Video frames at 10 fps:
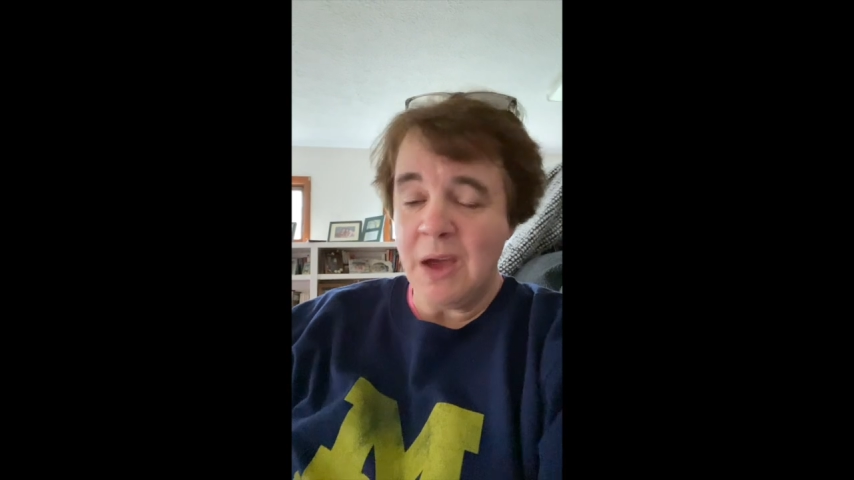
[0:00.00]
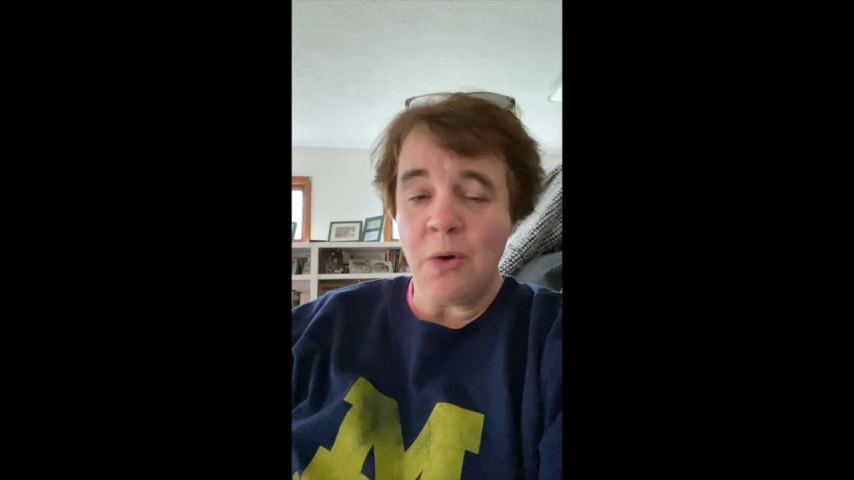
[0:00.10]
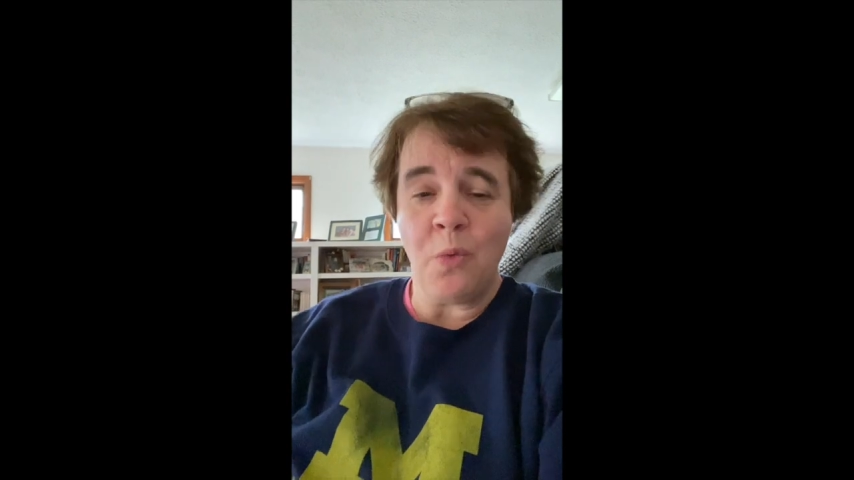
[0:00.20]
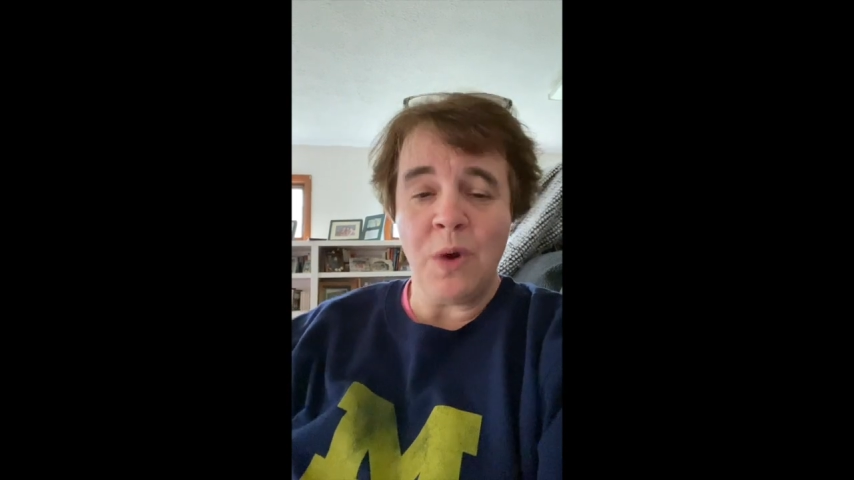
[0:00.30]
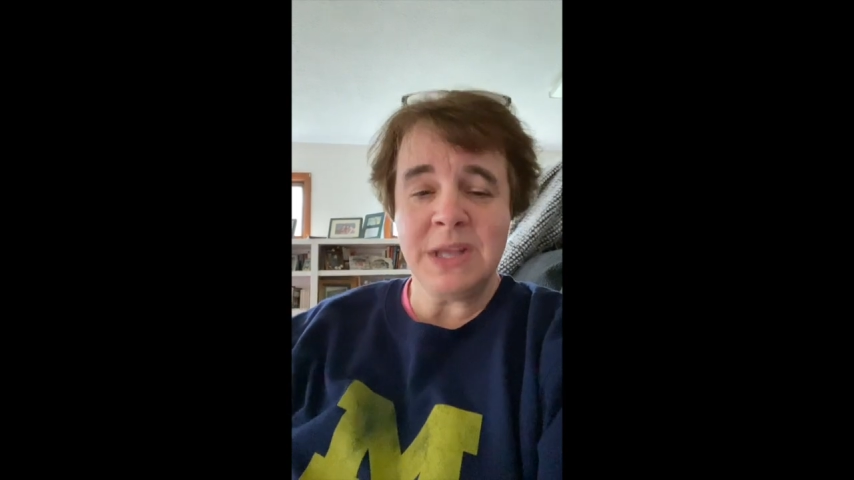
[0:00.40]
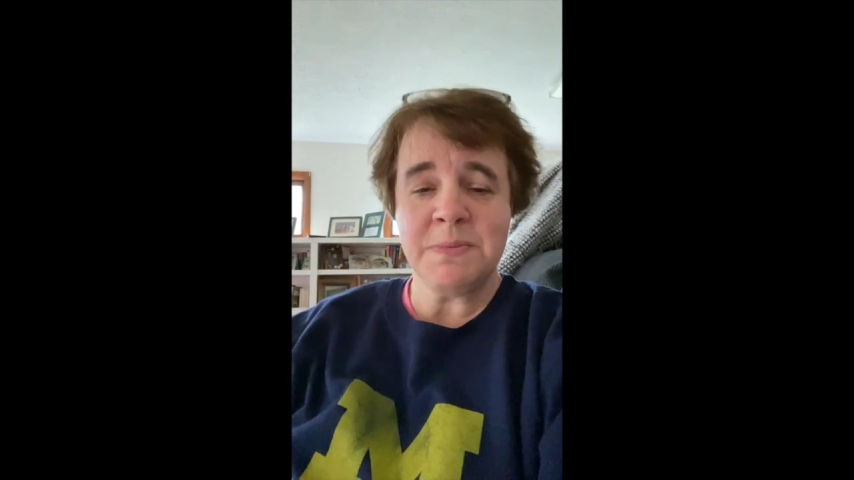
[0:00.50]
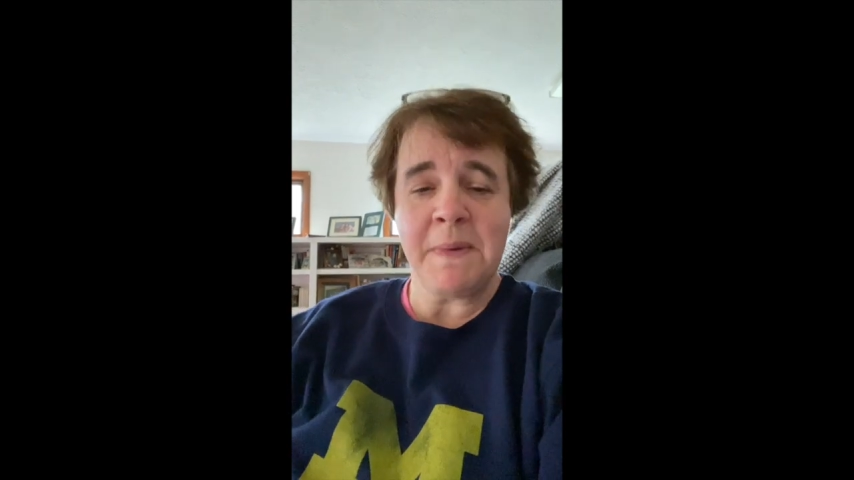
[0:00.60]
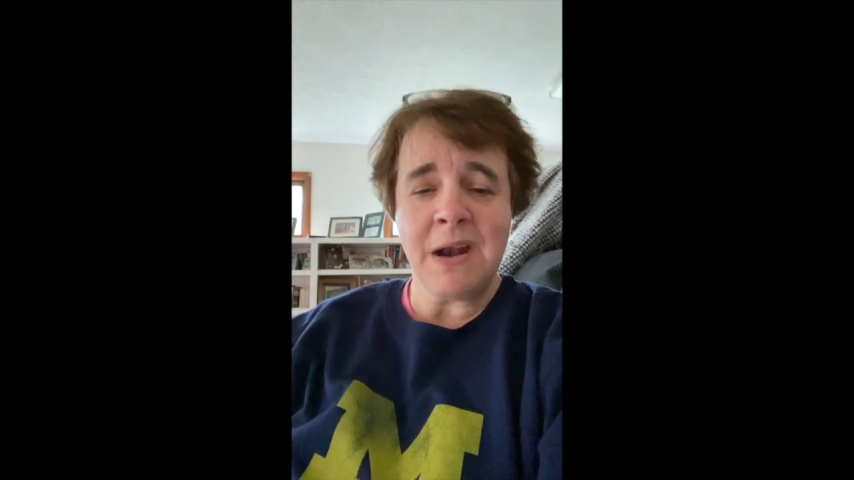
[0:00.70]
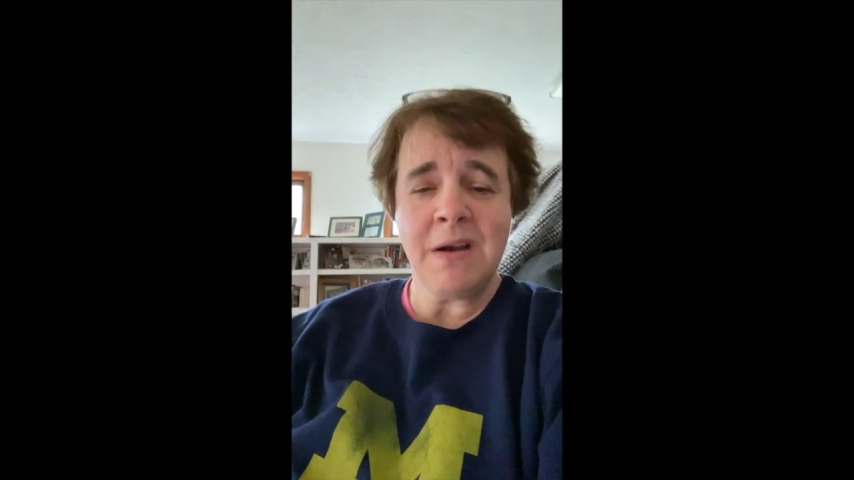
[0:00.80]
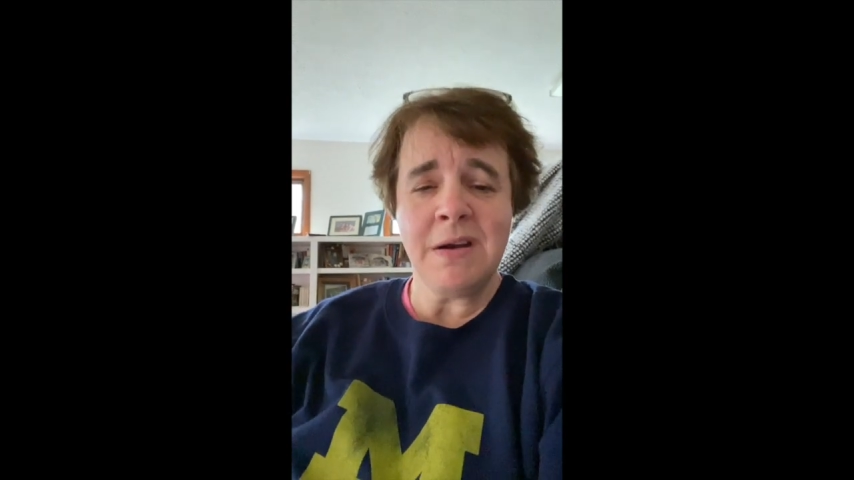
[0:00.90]
what's
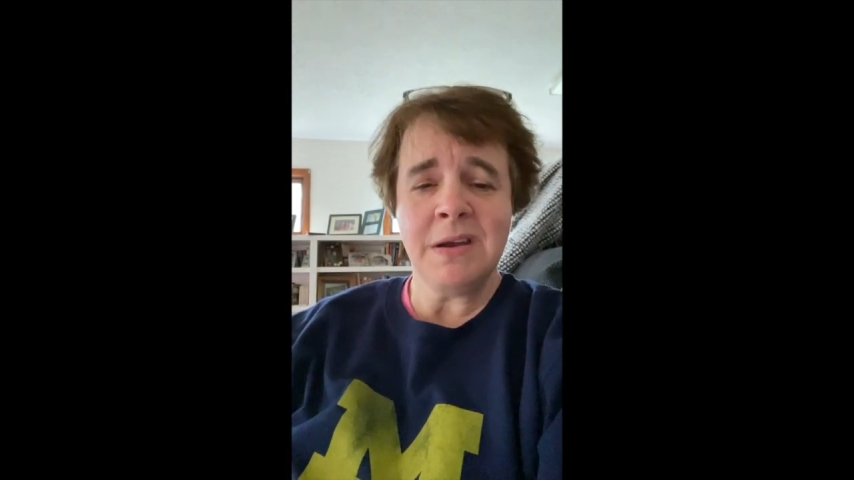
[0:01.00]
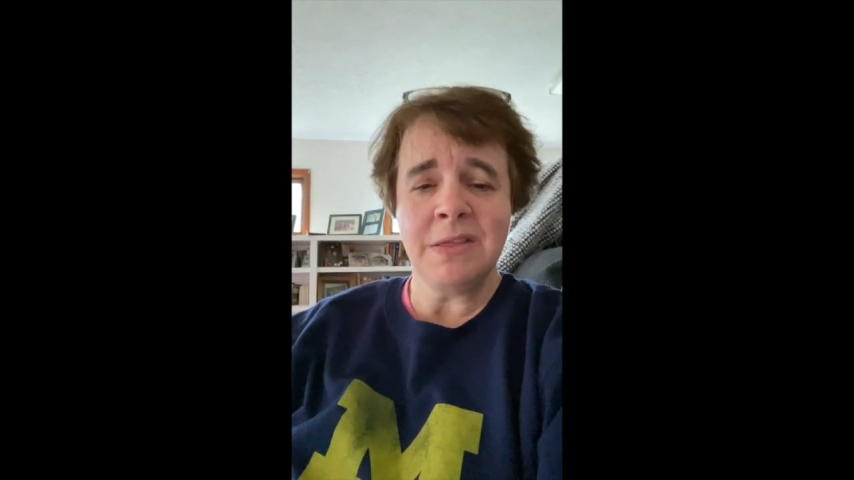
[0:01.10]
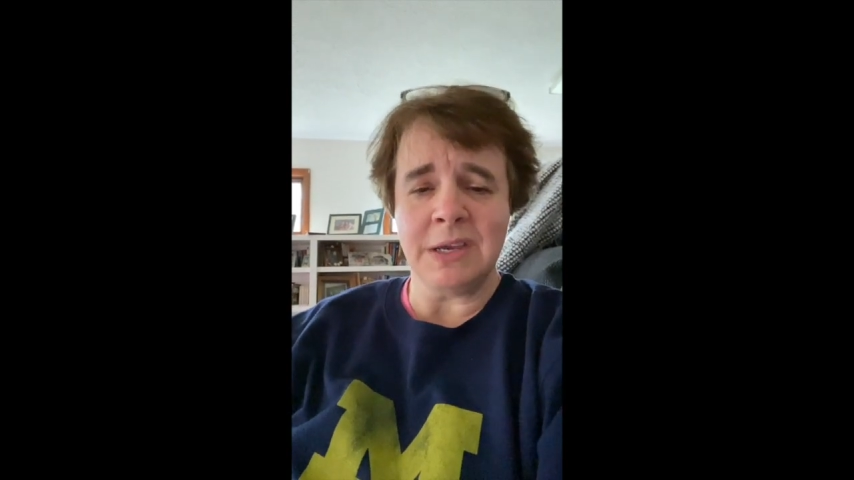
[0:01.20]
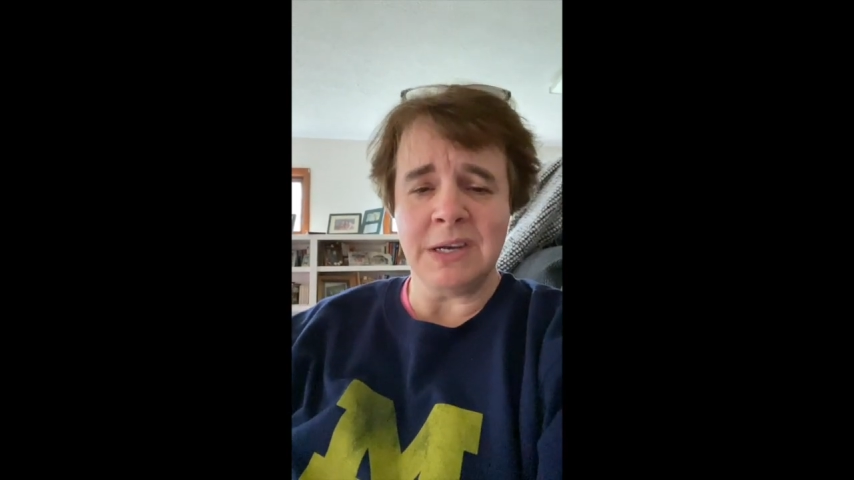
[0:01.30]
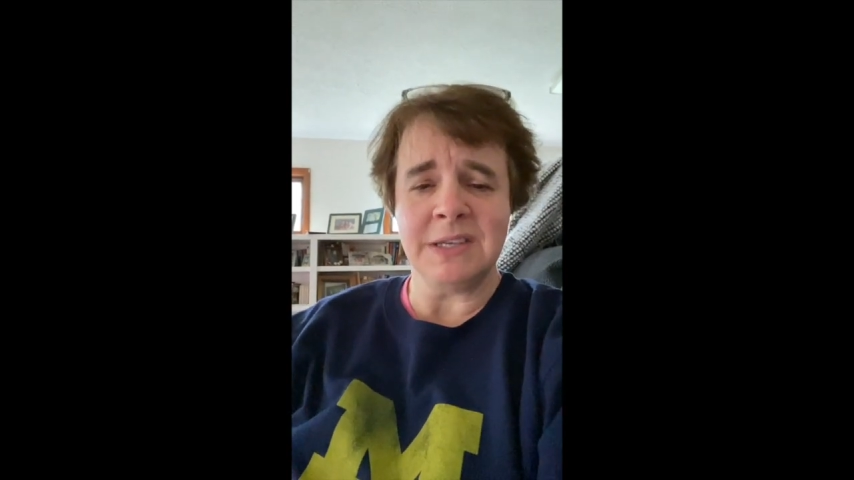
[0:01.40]
better than to